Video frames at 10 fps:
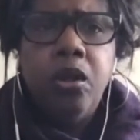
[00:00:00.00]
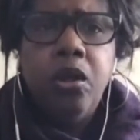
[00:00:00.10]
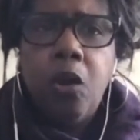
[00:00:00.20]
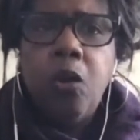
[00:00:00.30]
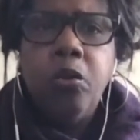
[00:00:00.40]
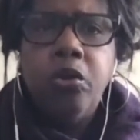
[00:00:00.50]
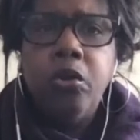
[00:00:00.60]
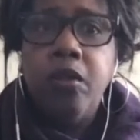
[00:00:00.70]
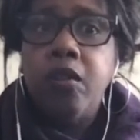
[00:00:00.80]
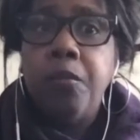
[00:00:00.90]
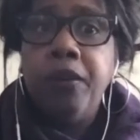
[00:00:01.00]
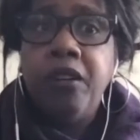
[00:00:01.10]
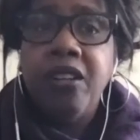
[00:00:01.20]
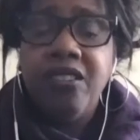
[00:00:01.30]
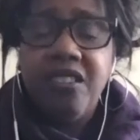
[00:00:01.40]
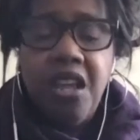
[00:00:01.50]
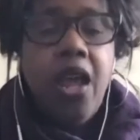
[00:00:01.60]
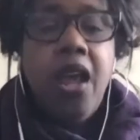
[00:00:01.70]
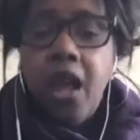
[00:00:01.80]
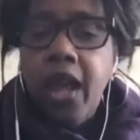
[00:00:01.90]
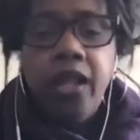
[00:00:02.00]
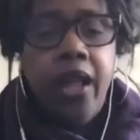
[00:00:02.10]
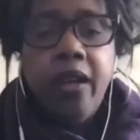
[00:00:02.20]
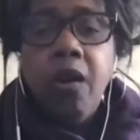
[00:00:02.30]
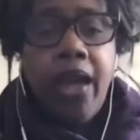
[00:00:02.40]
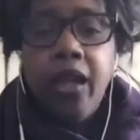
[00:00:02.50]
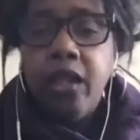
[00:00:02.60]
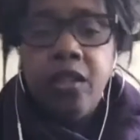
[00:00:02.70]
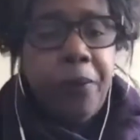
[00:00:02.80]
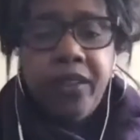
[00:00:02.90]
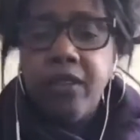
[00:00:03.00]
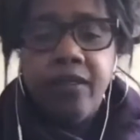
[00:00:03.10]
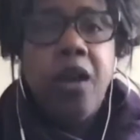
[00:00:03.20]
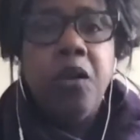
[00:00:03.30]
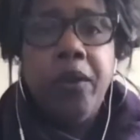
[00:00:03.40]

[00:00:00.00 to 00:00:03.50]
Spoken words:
go to these books and like, okay, let's break this down.